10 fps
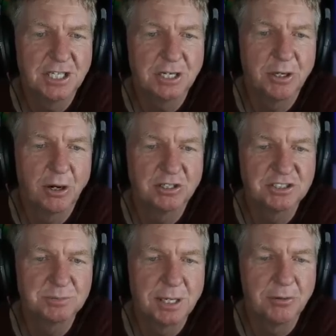Here we are,
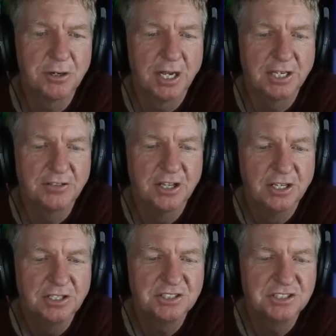September 9th.
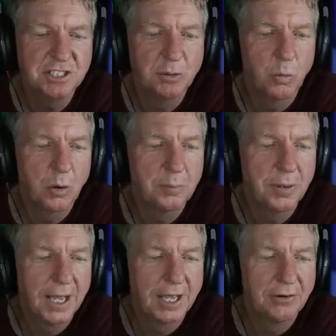You can see the warm
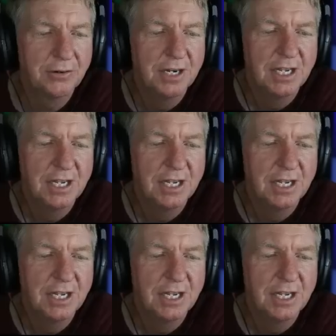pattern.